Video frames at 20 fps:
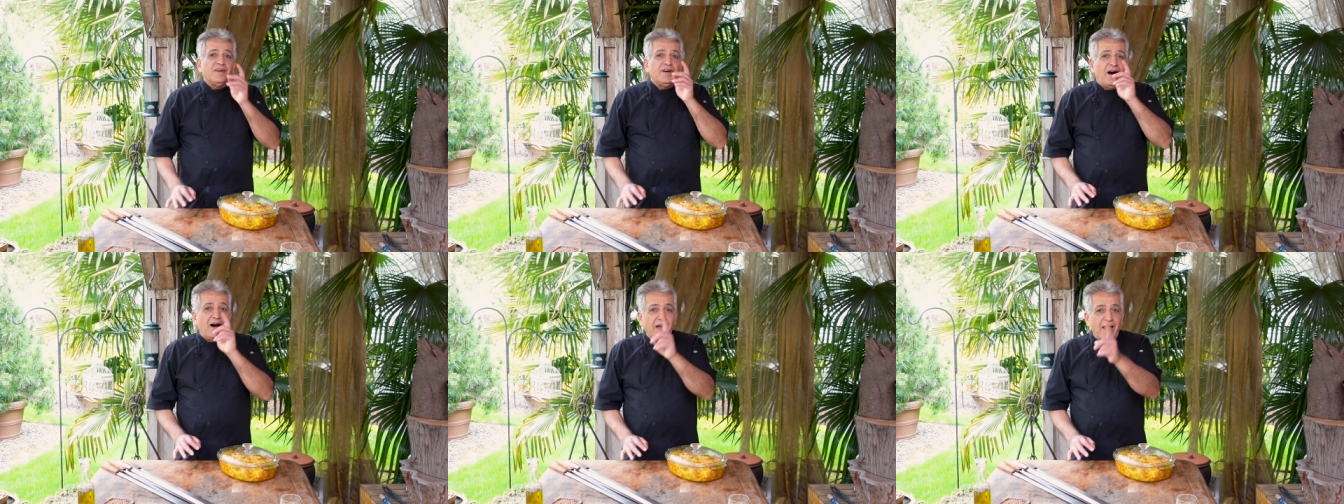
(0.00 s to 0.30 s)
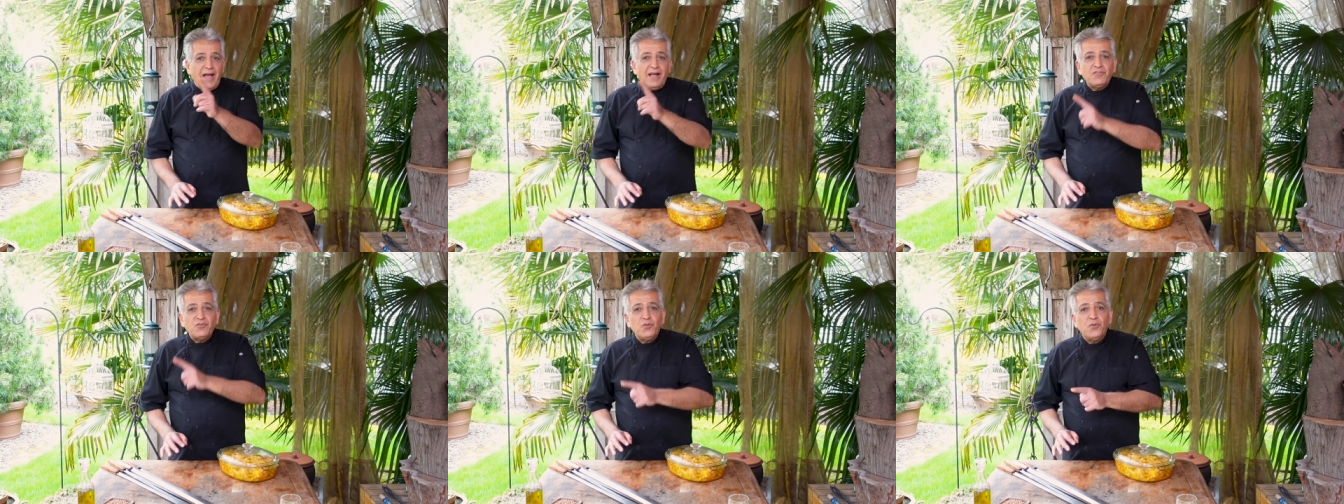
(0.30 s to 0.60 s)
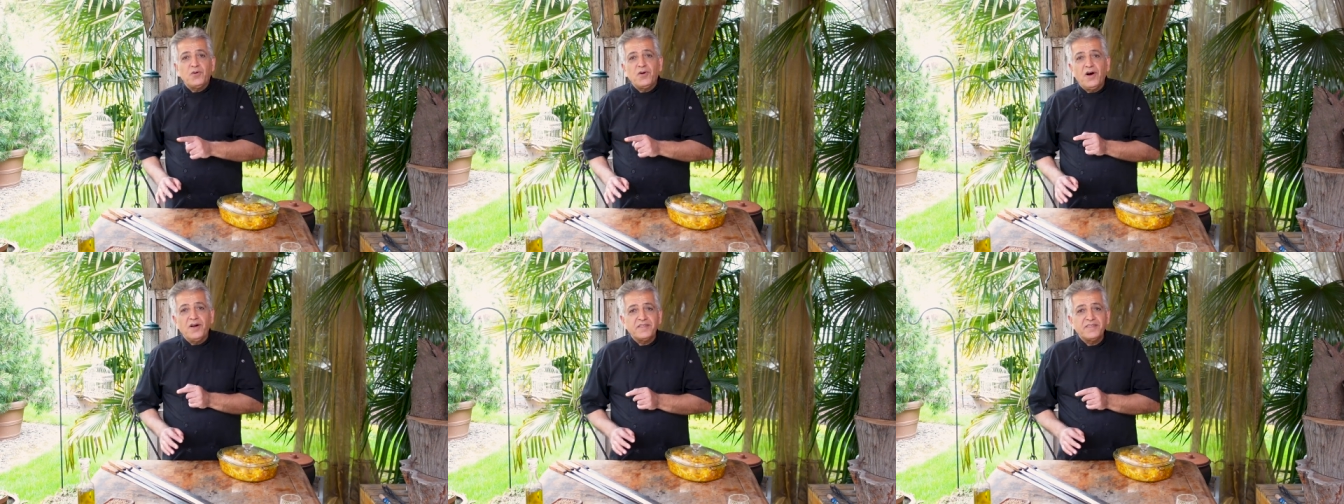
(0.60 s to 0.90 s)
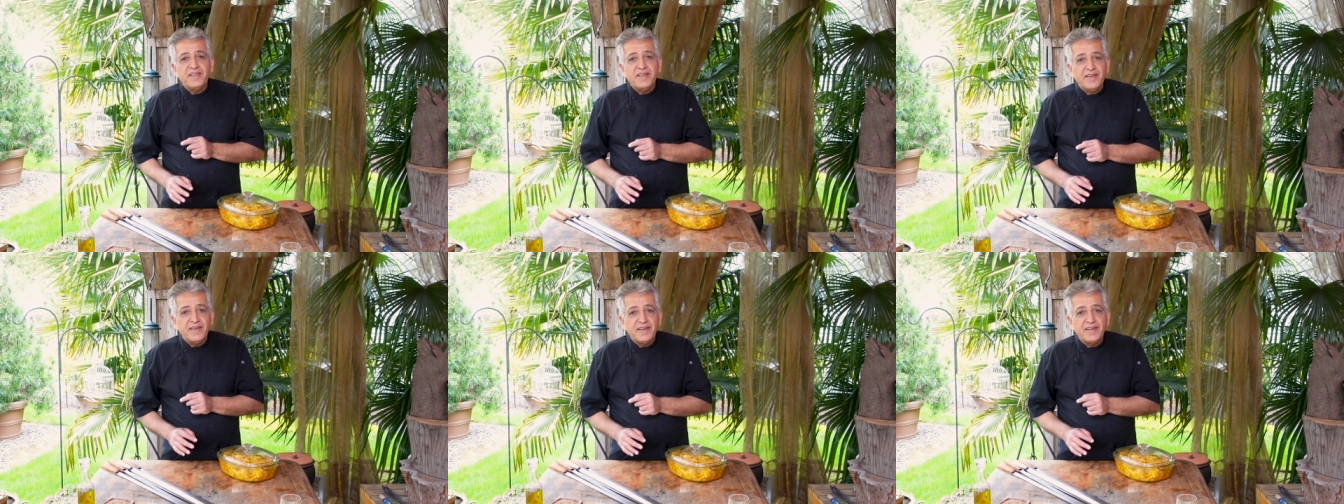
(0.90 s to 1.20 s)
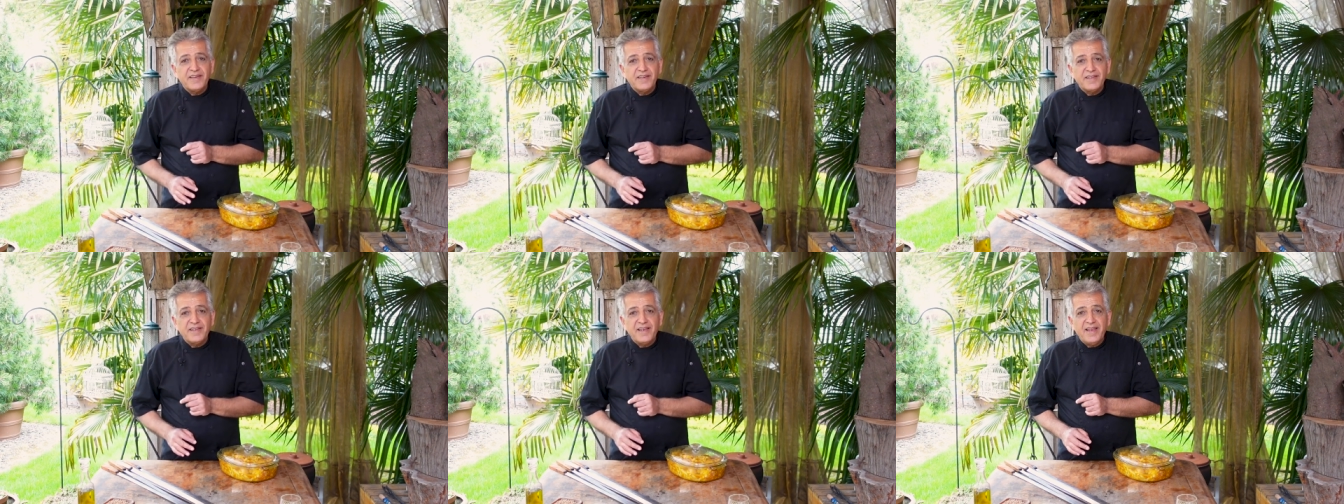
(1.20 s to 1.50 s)
I had to cut
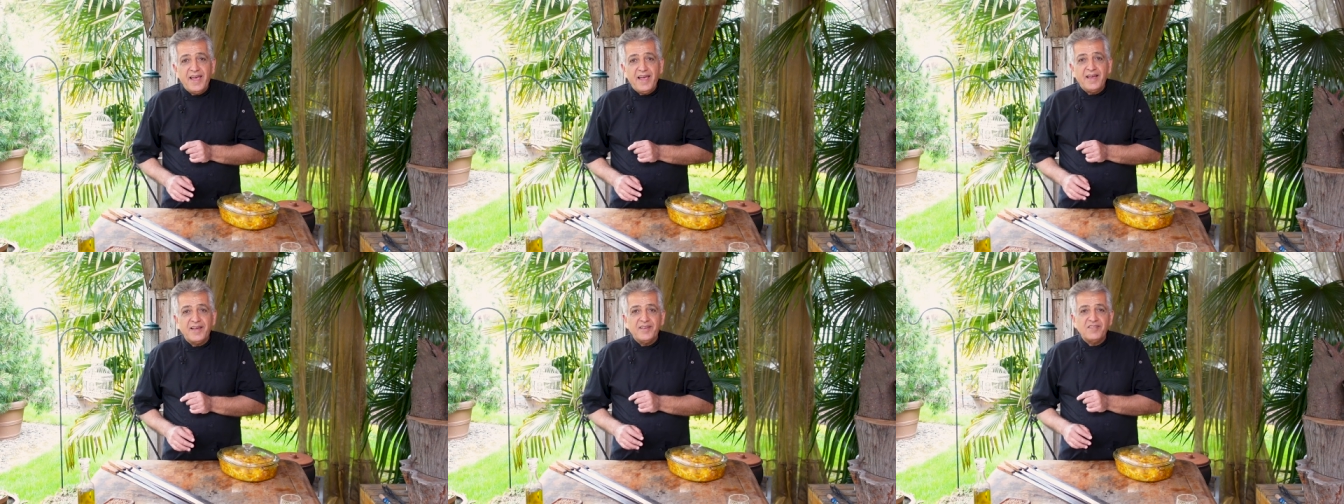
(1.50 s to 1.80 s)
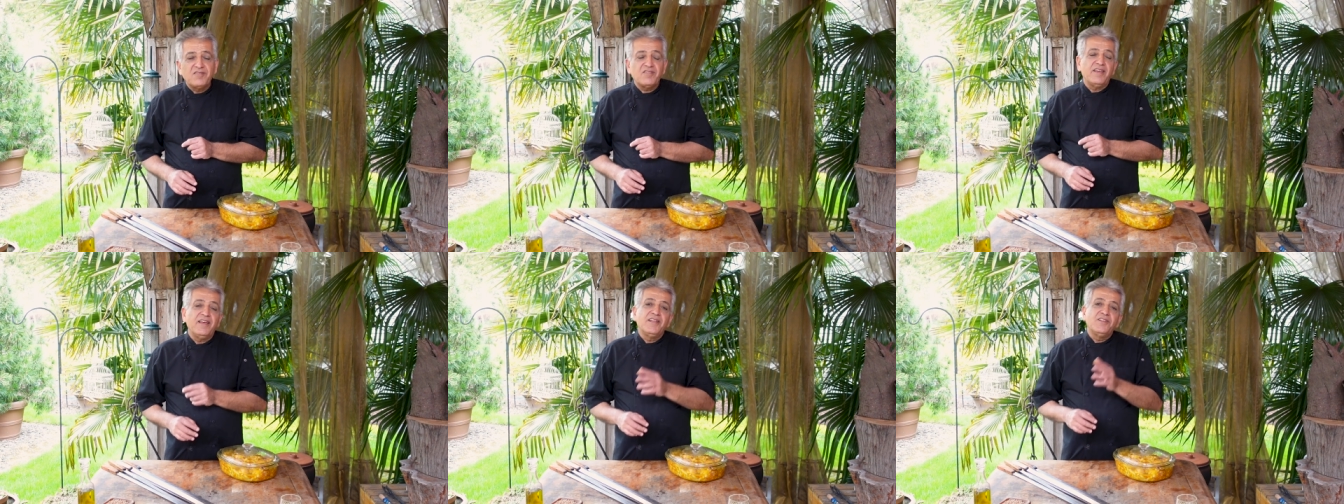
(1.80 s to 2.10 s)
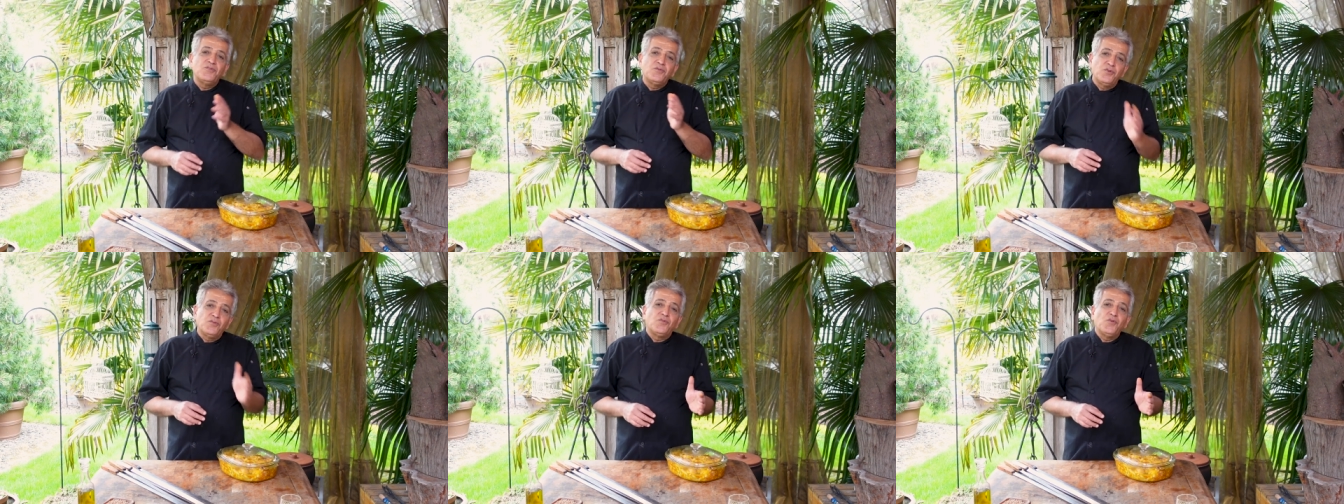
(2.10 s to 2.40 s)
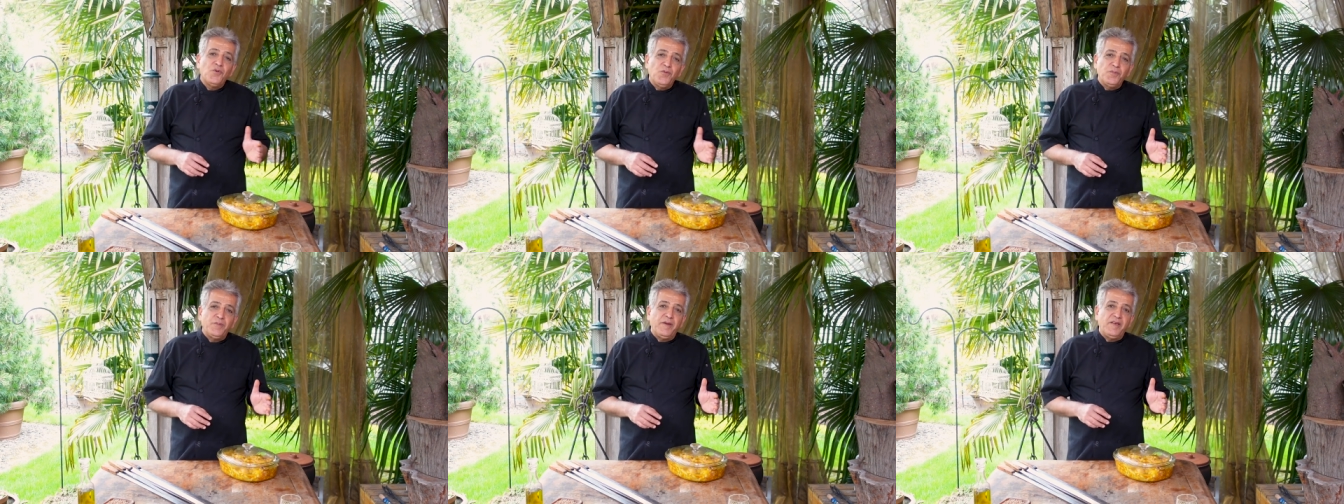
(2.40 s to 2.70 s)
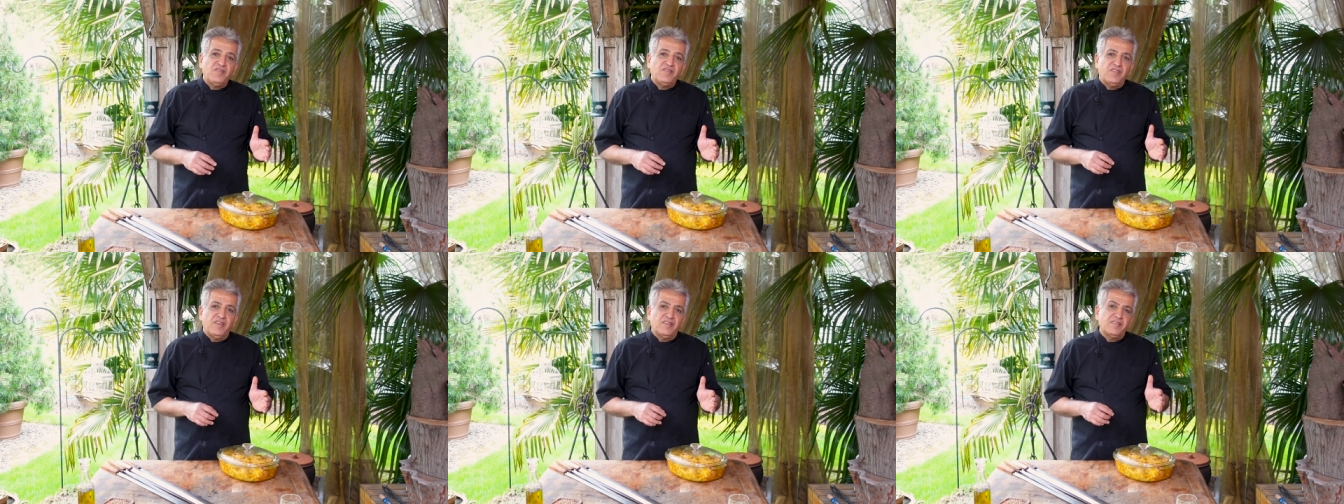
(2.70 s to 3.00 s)
the legs into two
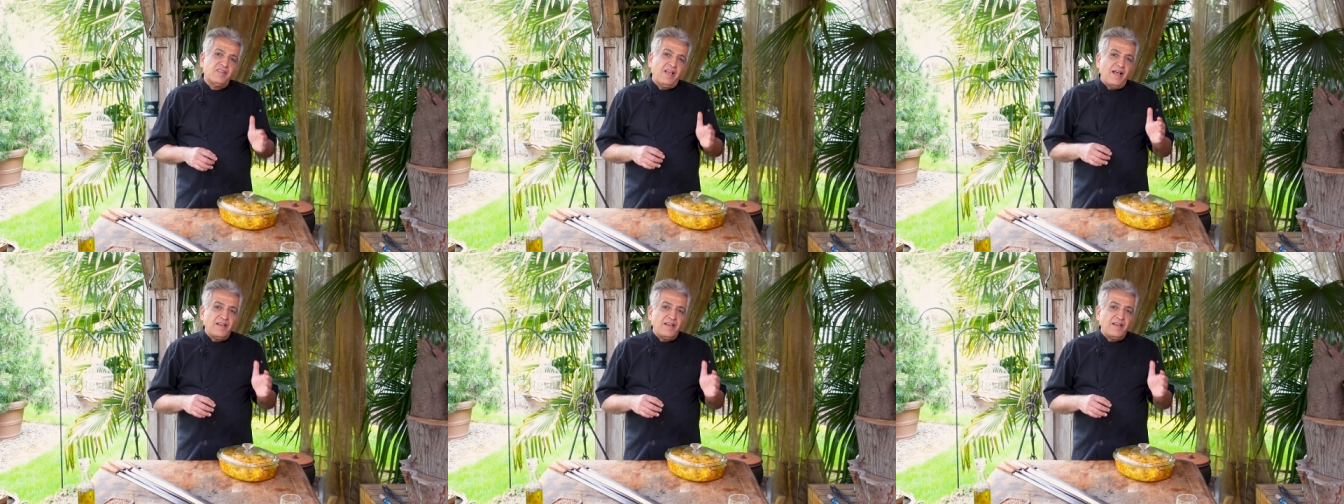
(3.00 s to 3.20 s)
pieces.